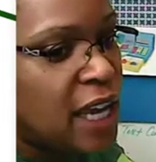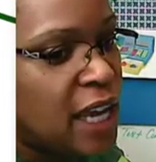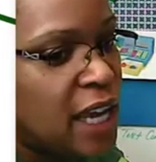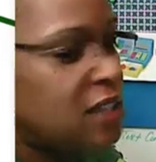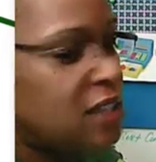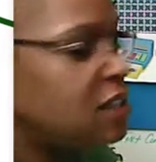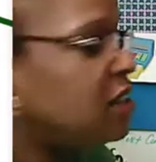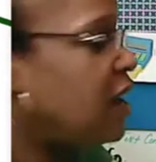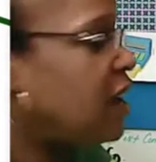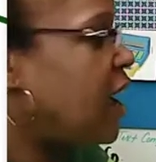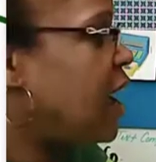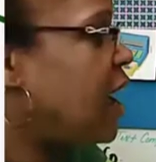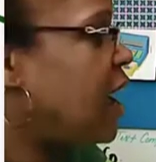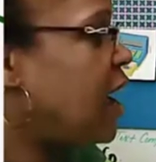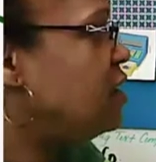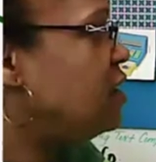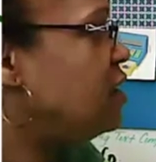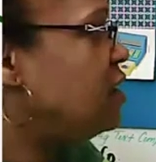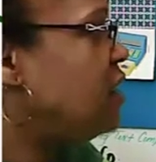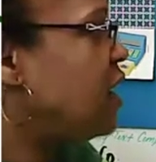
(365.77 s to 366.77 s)
taking a look
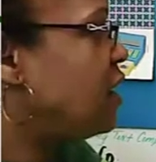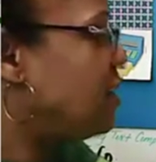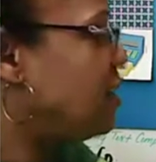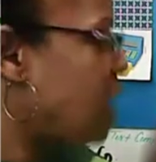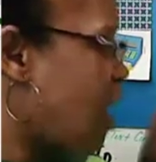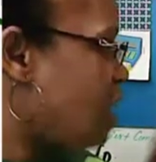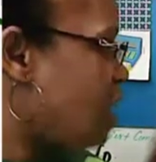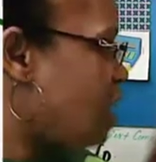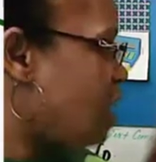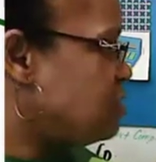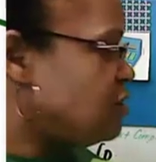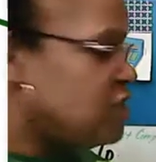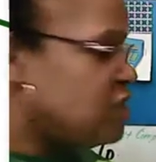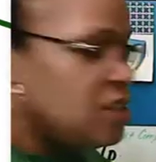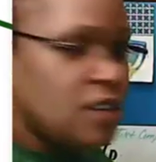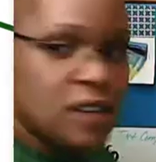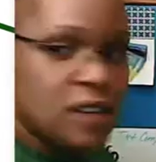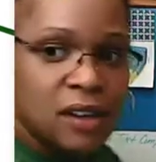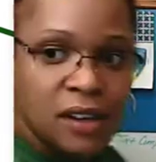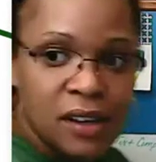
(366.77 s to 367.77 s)
at the
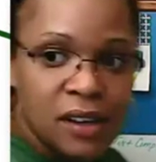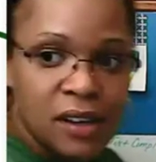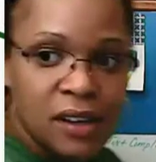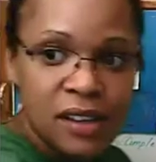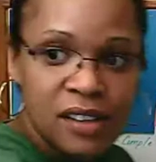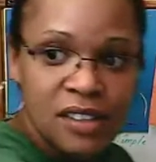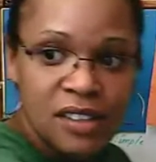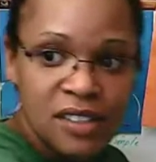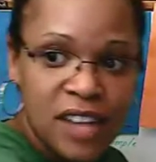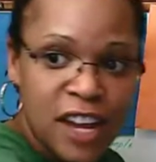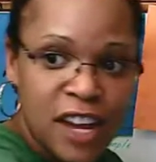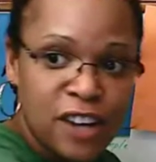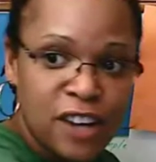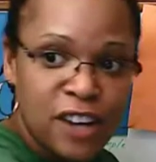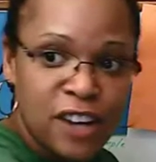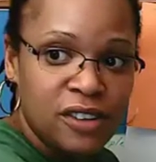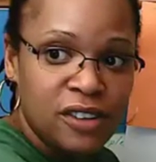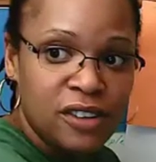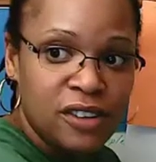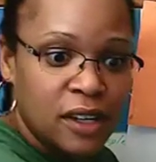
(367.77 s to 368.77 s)
technology
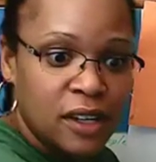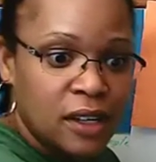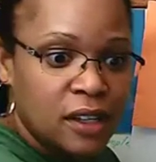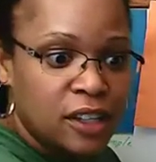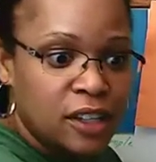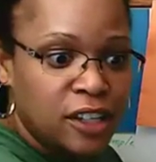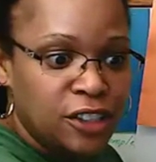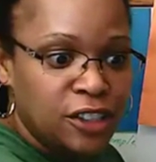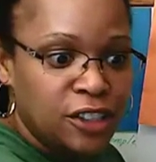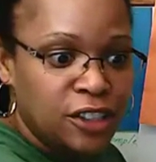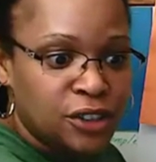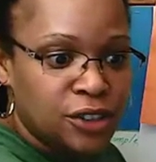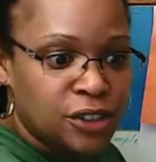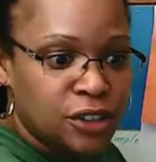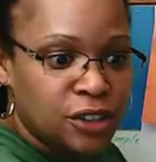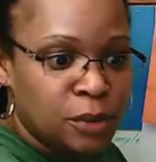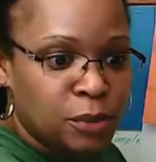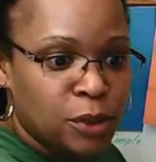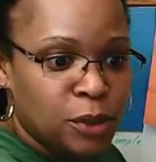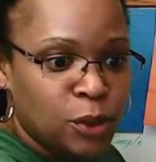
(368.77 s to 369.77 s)
standard that
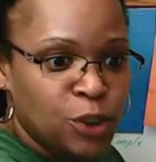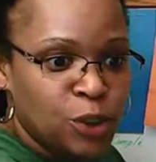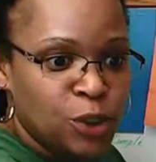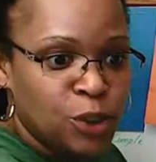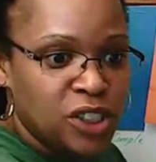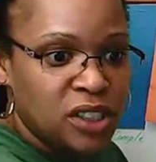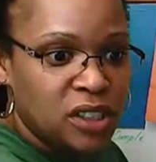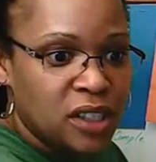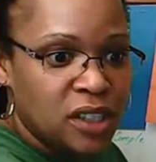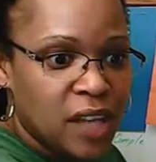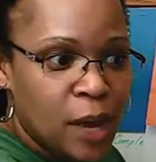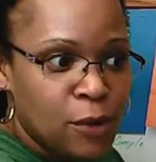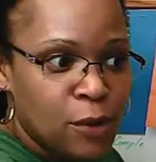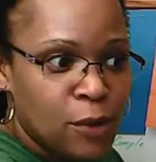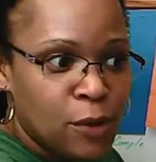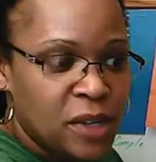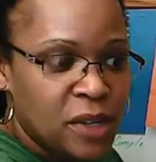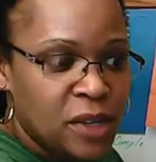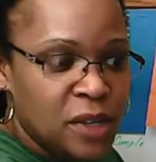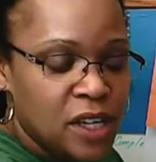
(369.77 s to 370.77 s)
you're approaching,
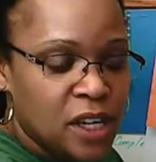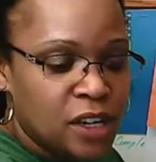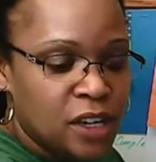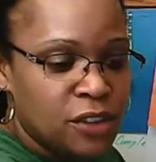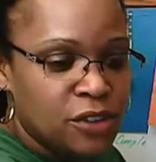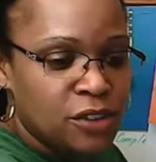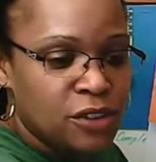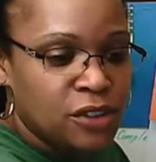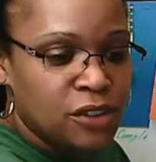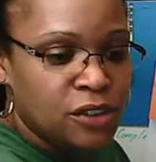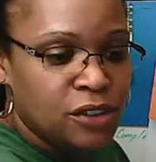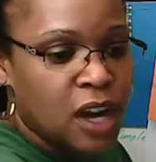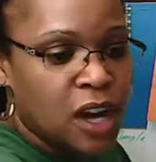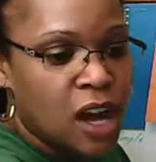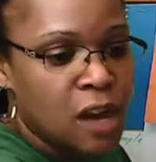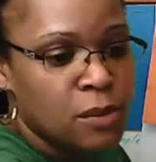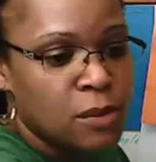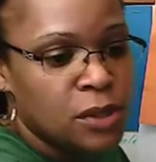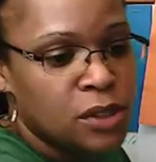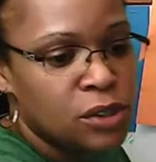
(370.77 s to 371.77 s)
that would be under the
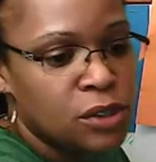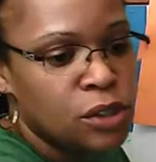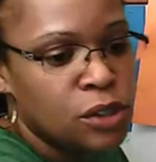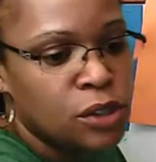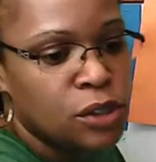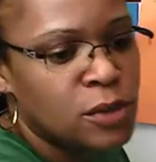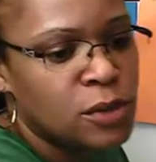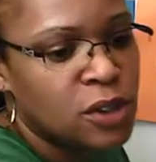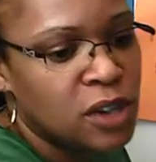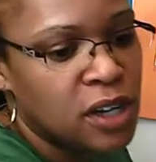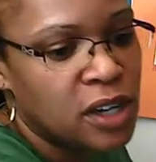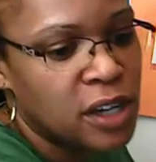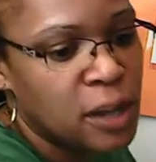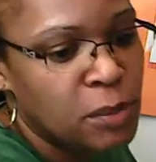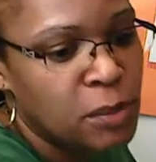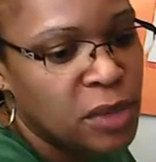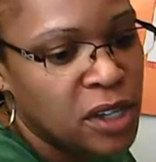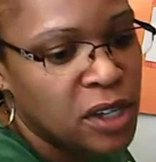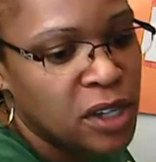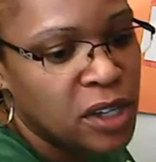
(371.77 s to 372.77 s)

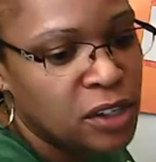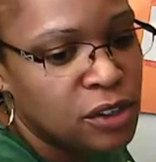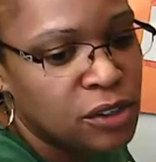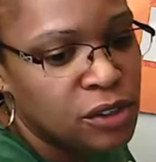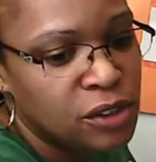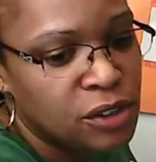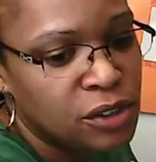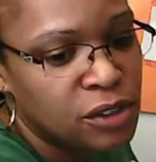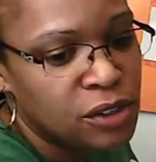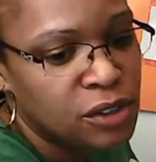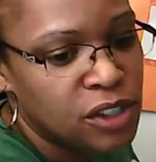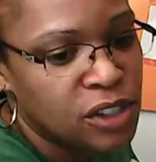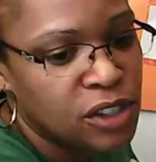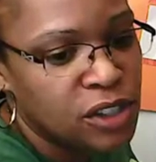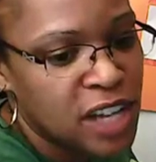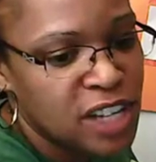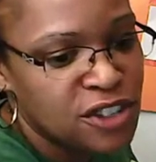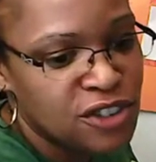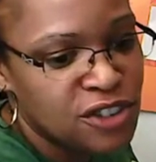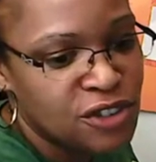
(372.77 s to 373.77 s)
that'd be under
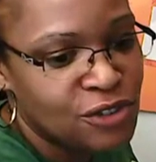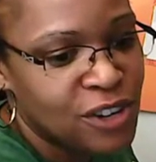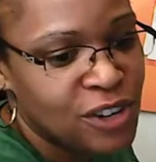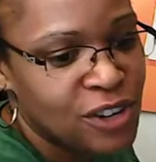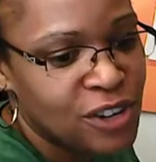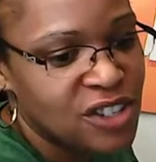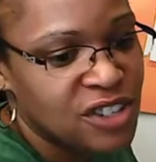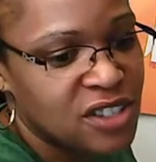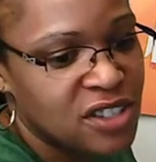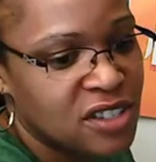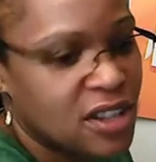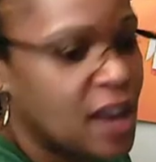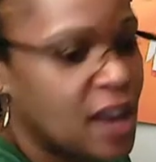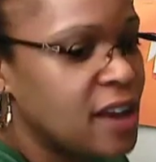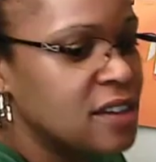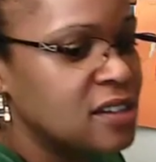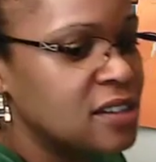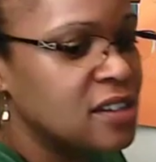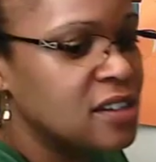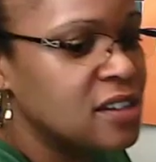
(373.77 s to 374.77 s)
the next generation
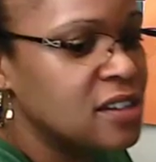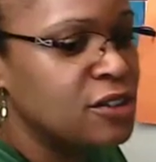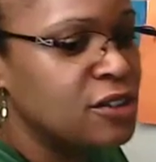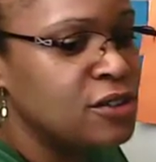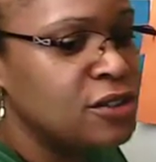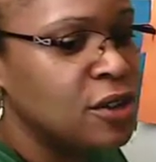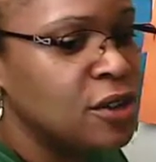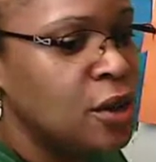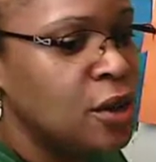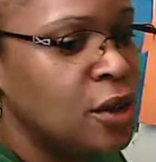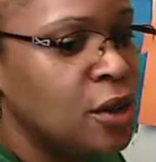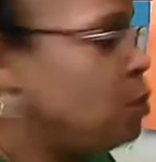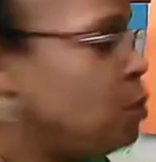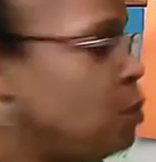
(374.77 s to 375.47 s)
science standards,